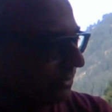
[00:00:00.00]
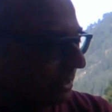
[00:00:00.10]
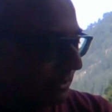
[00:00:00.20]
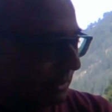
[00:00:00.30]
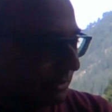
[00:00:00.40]

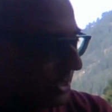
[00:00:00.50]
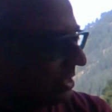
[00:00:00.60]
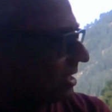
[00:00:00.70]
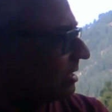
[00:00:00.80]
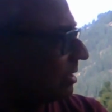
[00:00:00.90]
the
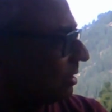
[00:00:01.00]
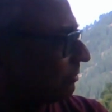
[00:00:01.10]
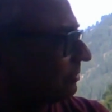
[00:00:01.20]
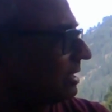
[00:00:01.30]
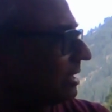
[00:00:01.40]
region
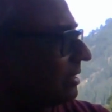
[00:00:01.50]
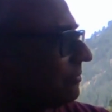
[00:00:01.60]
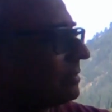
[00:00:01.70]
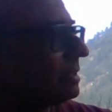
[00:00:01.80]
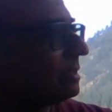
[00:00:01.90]
of the
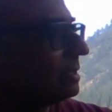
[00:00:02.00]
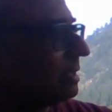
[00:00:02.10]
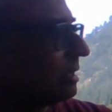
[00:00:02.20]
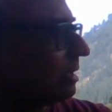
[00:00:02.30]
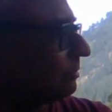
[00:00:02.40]

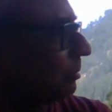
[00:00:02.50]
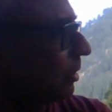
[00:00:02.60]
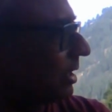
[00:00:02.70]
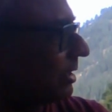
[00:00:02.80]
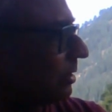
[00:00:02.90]

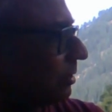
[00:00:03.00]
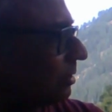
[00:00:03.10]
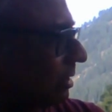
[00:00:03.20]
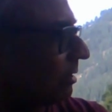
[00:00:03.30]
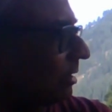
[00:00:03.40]
molecule
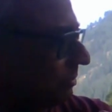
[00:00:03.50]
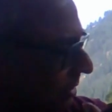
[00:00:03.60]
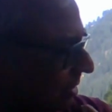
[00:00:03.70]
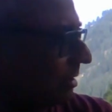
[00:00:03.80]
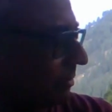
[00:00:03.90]

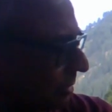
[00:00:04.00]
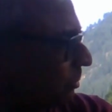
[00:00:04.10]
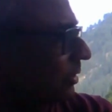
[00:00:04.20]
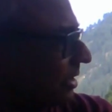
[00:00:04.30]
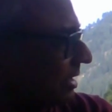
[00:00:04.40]
of the
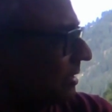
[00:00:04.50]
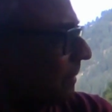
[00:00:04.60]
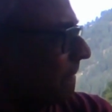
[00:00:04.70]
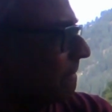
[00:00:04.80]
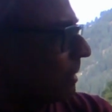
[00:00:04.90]
protein
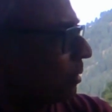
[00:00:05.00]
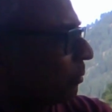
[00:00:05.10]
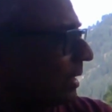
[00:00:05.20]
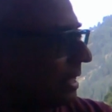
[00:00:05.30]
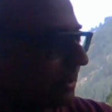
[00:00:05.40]

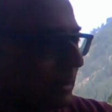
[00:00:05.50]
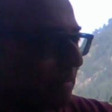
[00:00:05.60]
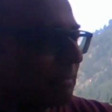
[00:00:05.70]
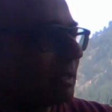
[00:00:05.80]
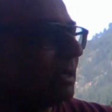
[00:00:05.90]
where
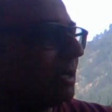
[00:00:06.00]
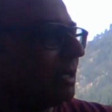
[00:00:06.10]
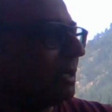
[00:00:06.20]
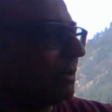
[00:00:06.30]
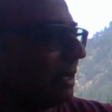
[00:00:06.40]

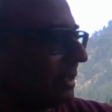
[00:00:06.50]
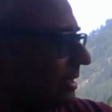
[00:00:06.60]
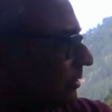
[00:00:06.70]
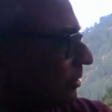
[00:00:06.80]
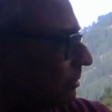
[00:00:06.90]

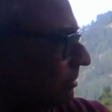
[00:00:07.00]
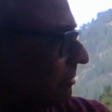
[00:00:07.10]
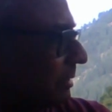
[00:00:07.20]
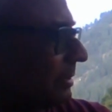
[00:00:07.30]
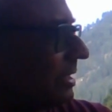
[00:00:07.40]

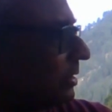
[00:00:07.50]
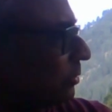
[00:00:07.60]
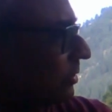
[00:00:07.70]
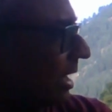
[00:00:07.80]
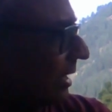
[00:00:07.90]
where we need
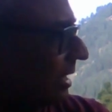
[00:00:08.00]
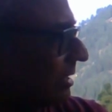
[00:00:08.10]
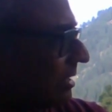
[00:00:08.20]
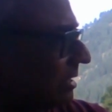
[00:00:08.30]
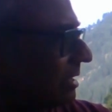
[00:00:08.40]
to target,
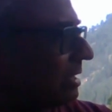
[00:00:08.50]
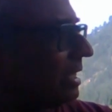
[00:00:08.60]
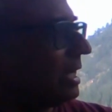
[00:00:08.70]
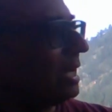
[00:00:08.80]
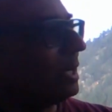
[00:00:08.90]

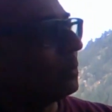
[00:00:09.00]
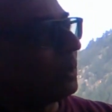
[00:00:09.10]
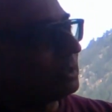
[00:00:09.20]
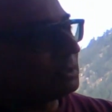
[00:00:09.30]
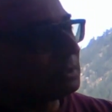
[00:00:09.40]

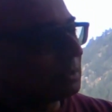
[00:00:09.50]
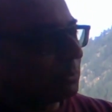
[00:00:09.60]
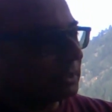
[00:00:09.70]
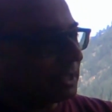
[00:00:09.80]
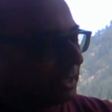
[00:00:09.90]

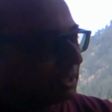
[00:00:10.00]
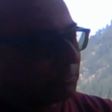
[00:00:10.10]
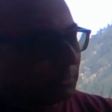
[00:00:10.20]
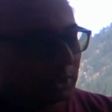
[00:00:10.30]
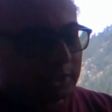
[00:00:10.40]
what kind
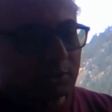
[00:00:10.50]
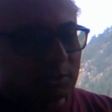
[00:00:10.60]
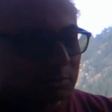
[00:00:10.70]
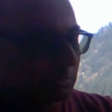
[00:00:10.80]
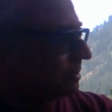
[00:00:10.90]
of
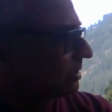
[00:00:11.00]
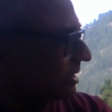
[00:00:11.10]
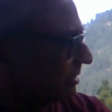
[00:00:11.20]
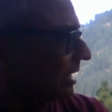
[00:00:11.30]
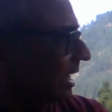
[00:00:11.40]
molecule,
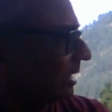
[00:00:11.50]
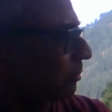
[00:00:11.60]
drug-like